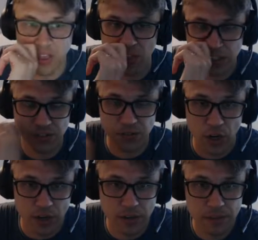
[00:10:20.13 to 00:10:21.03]
thus
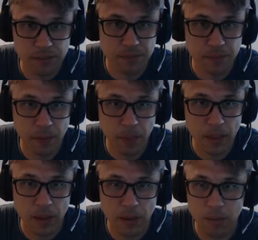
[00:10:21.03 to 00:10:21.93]
far.
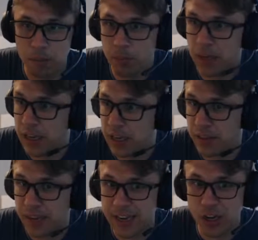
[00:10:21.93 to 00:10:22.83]
But
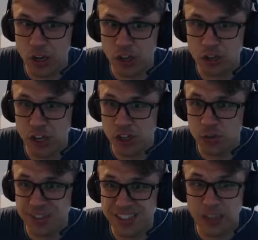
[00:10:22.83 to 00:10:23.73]
that can all change with
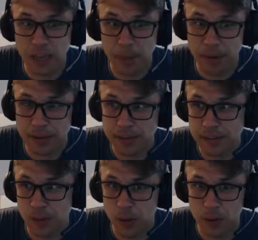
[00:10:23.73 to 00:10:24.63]
a single epic,
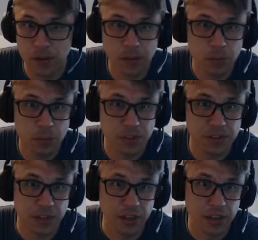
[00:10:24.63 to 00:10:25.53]
so we'll
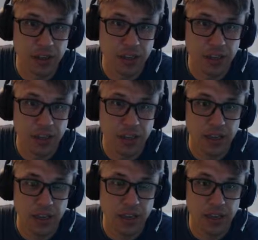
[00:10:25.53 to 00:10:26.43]
see.
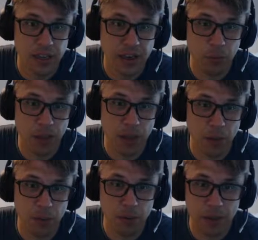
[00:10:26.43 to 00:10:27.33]
And that will
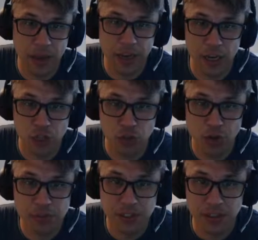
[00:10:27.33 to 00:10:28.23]
help my
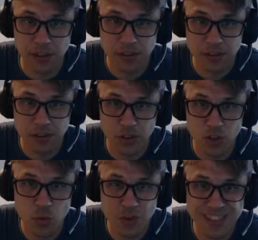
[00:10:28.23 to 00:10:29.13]
drum skill,
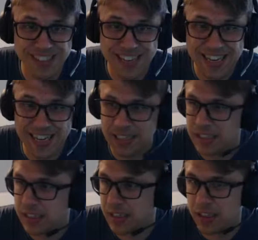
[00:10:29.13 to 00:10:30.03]
Nguyen's Kit.
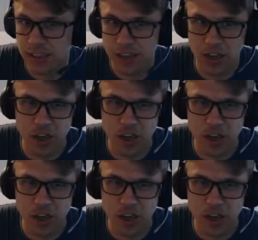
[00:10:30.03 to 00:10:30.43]
Yeah,